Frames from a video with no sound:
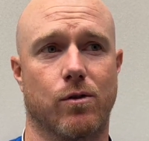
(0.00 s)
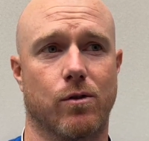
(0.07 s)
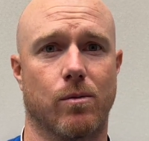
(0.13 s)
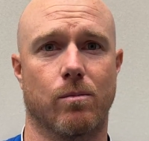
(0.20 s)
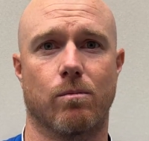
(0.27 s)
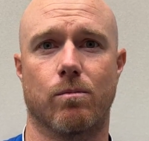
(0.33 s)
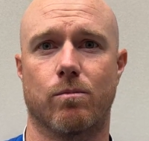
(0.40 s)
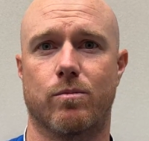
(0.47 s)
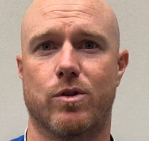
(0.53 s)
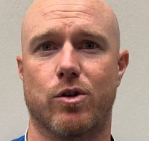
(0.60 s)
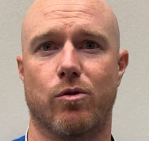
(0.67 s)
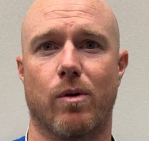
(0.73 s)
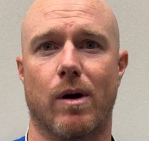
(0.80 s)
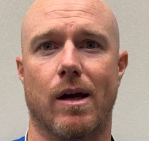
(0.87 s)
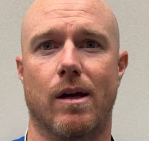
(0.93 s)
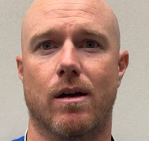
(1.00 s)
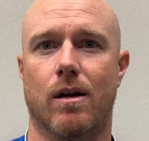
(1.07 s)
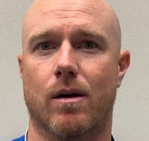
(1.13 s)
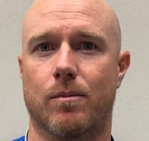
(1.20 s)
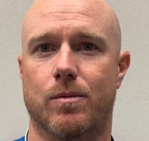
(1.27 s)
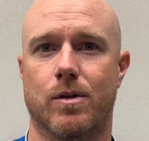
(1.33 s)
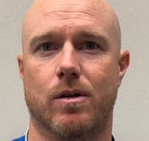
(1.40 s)
from 2A
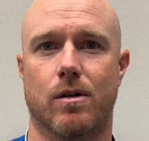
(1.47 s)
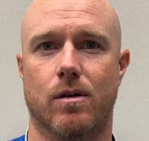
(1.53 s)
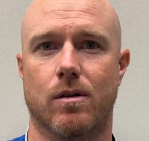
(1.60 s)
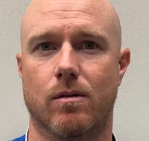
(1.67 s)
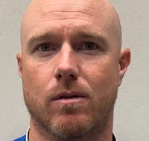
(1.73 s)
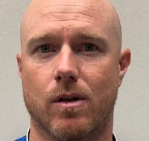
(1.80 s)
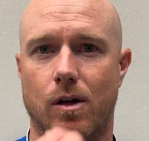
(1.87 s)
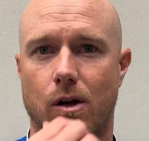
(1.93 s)
up to,